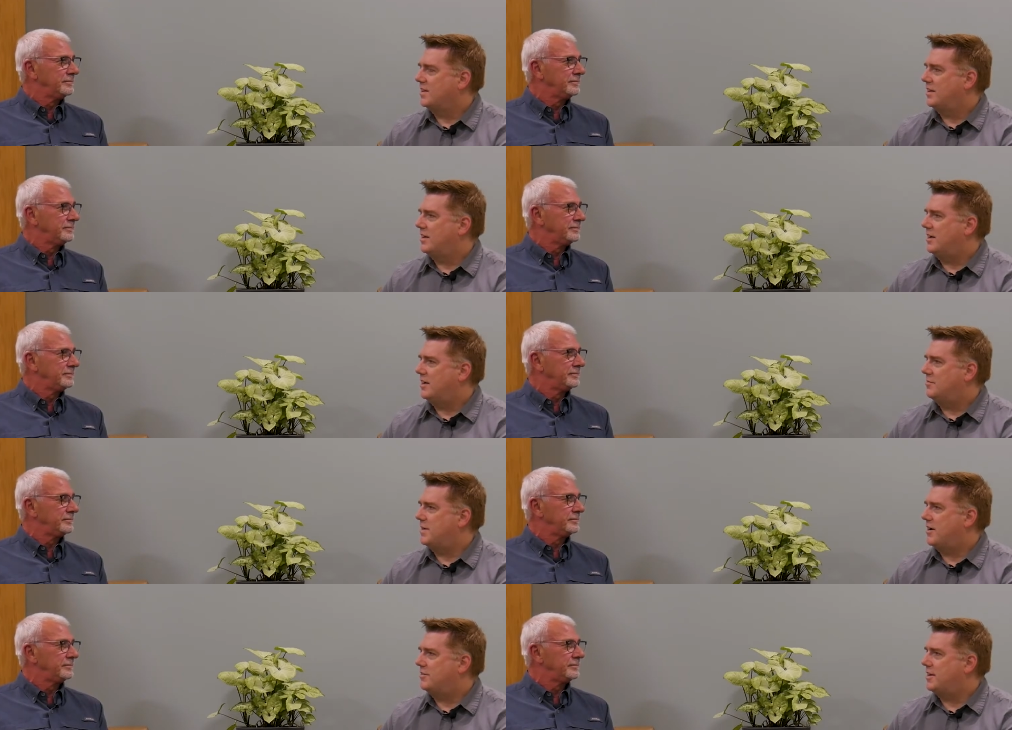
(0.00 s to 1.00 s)
Speaker 1: uh,
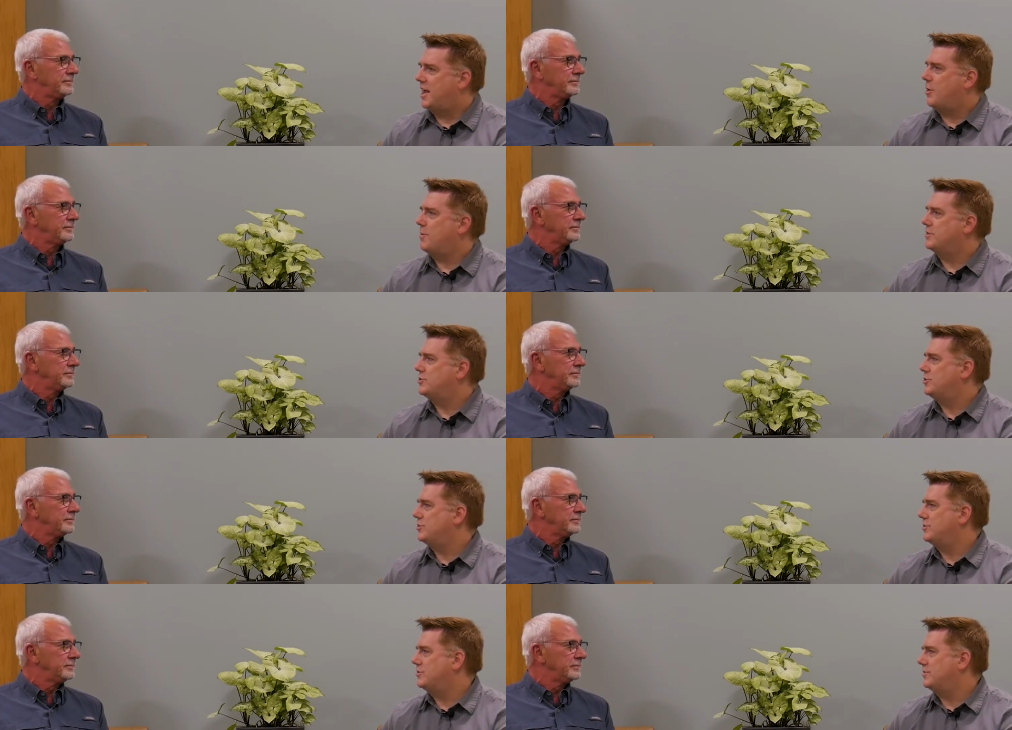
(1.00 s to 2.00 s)
about how much
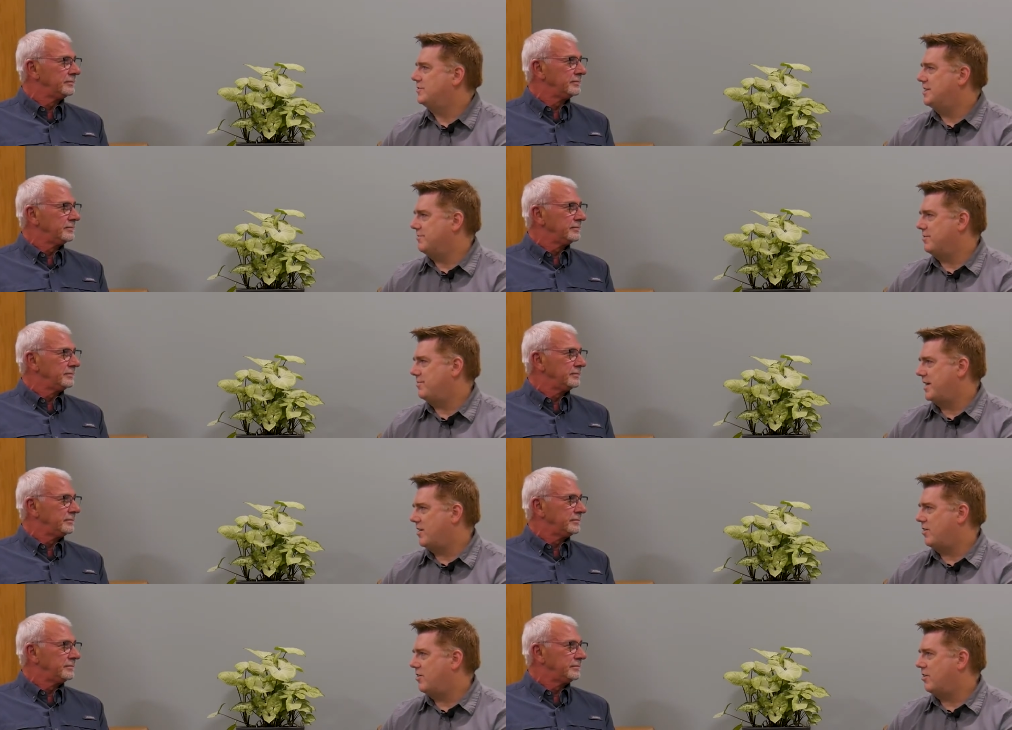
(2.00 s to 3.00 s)
different they
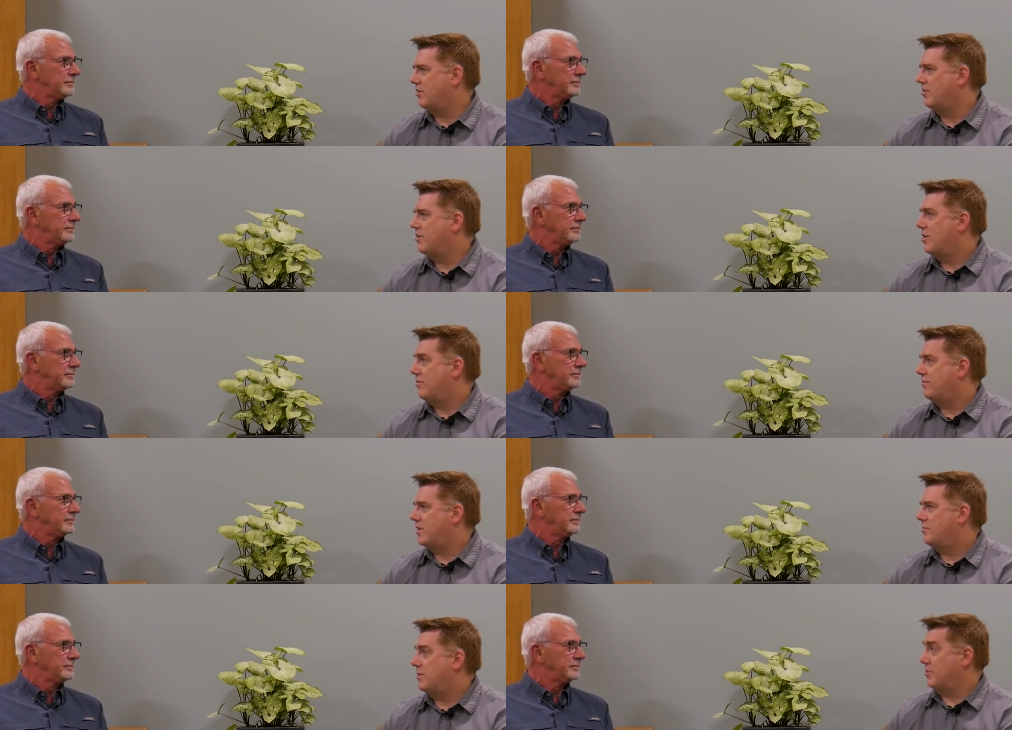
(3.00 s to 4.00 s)
are
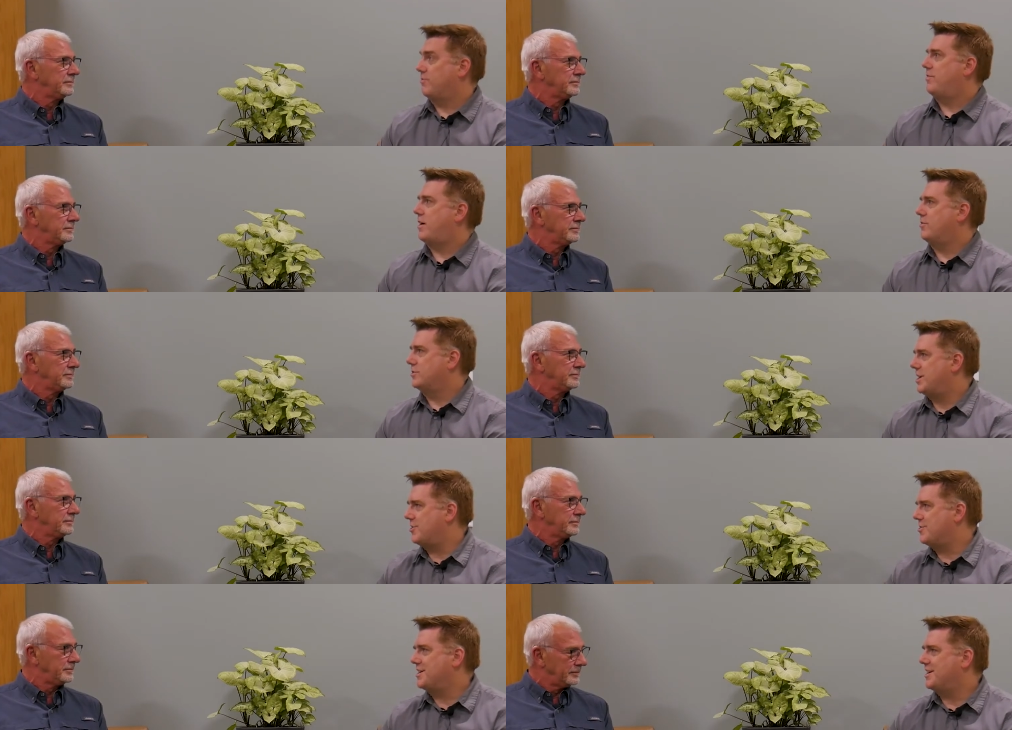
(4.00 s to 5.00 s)
from your father's
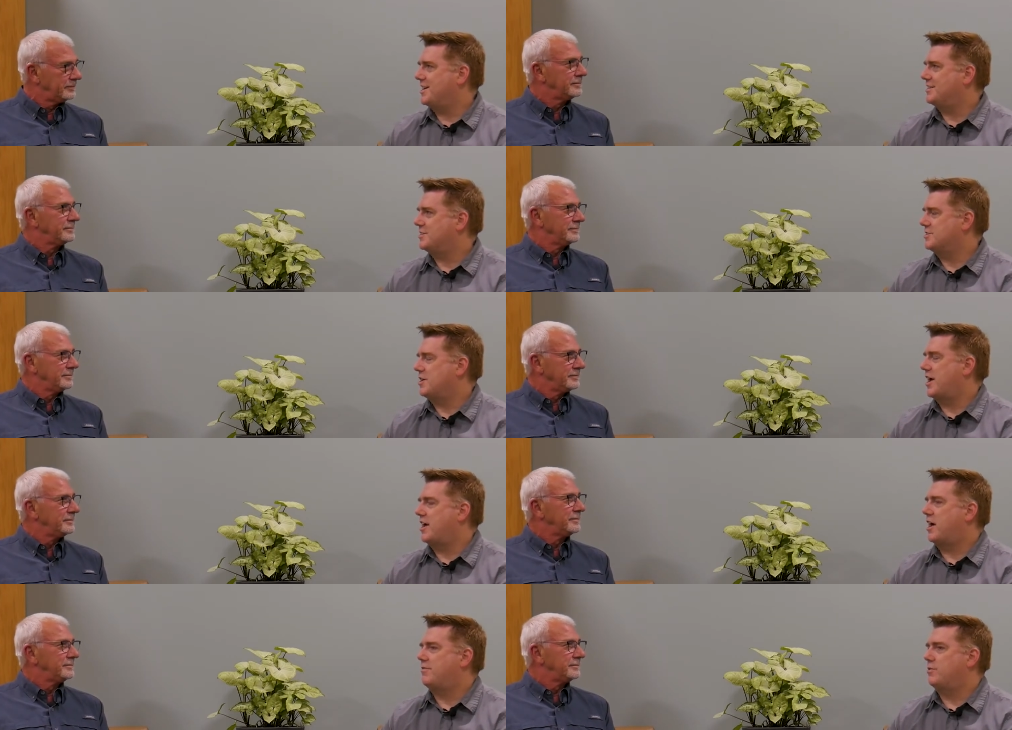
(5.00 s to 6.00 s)
hearing aids, because I
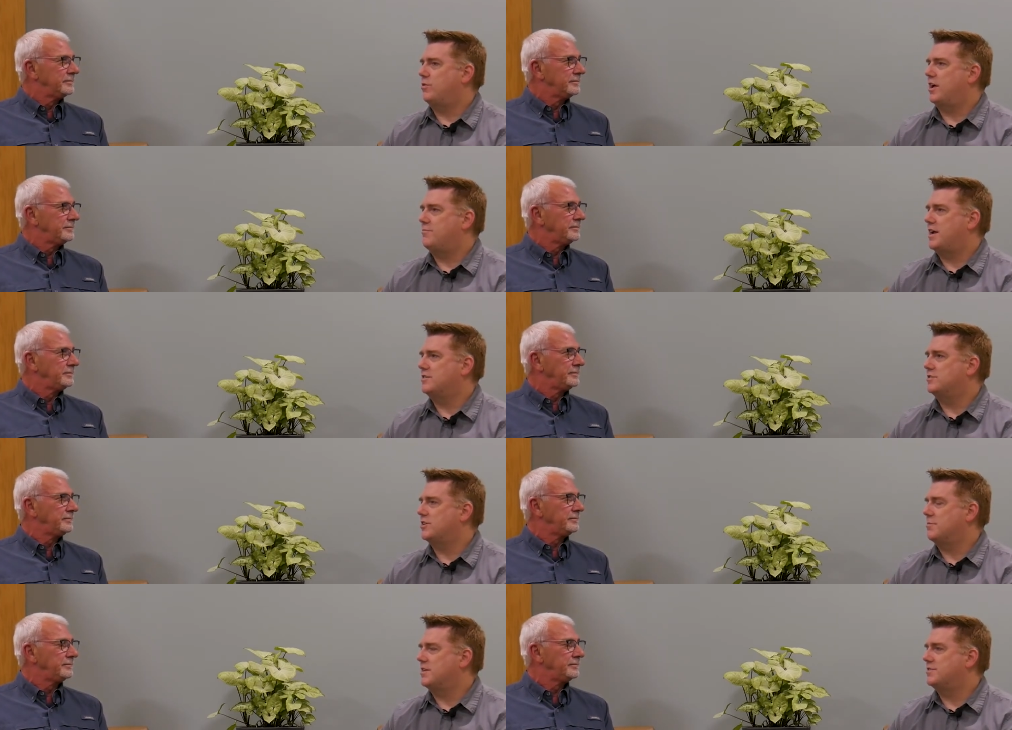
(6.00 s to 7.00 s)
often will have patients
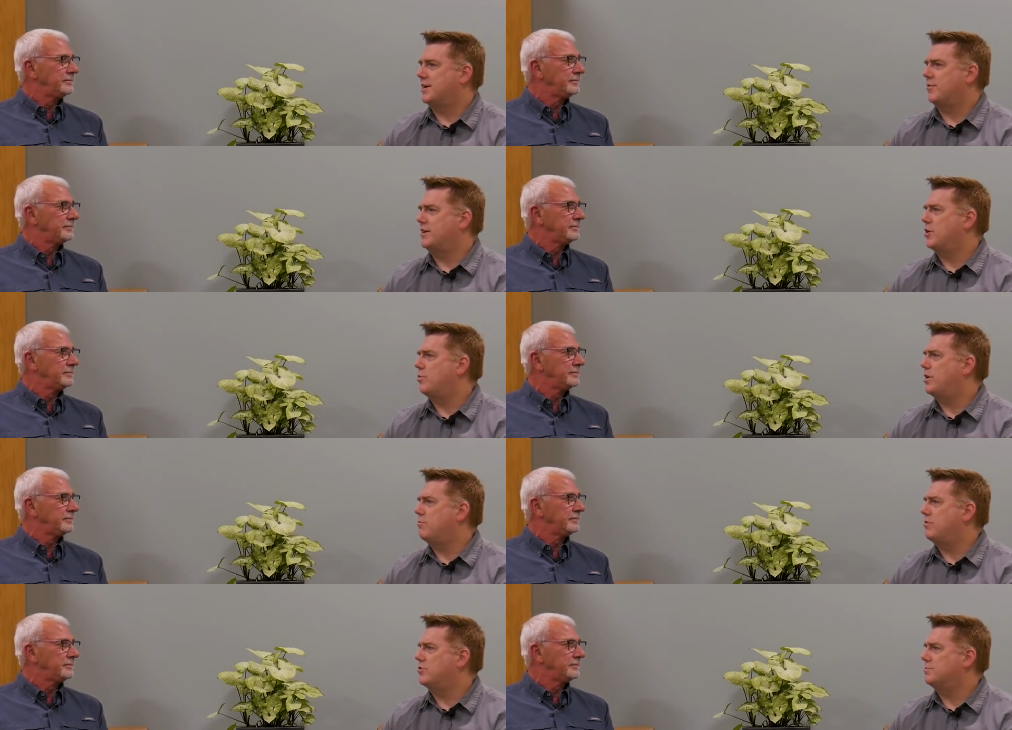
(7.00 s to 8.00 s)
come in saying, well, I don't want
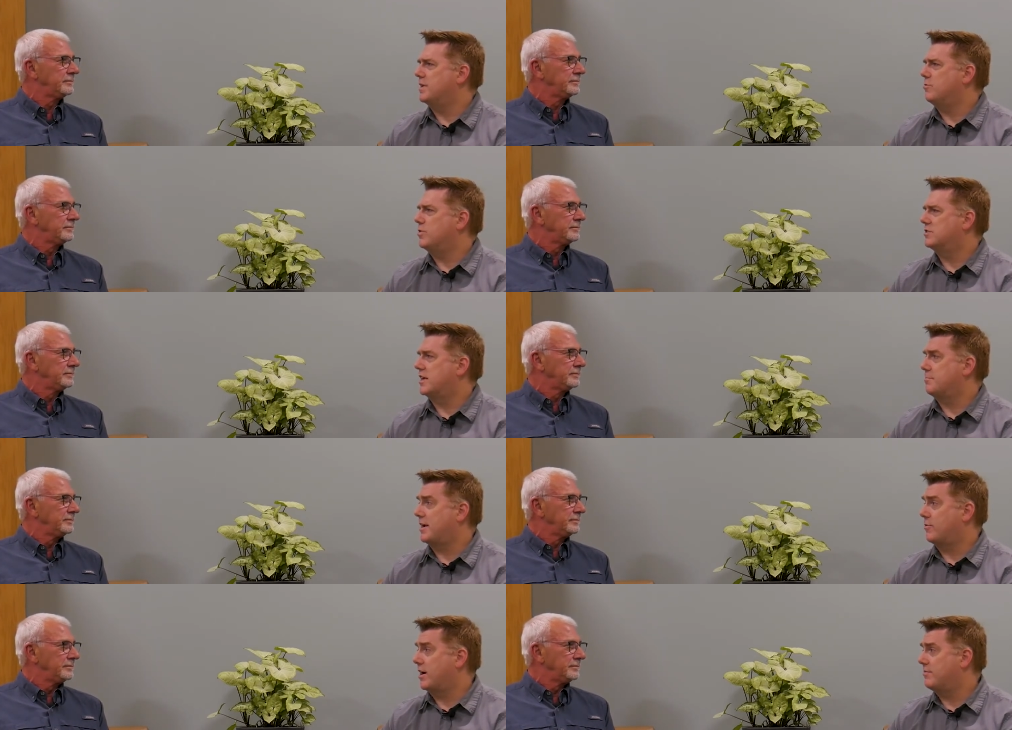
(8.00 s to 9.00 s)
one of those big ones like my
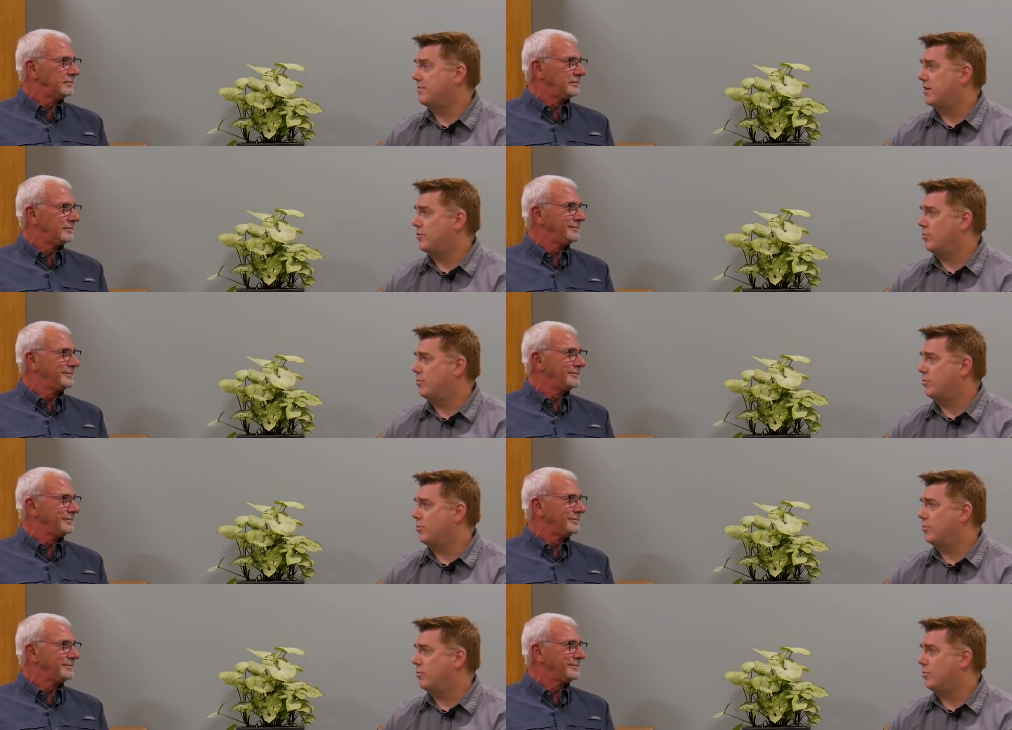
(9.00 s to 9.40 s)
grandfather